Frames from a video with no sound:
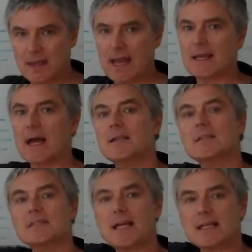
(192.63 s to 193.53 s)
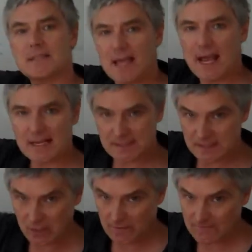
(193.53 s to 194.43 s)
and understands has a
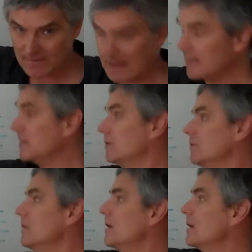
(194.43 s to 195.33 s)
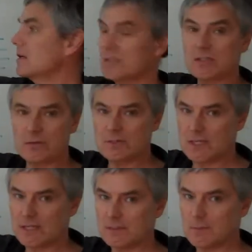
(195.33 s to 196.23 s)
certain value
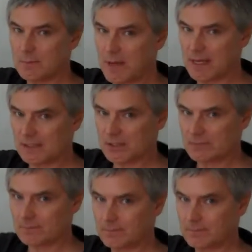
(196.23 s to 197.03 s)
associated with the page.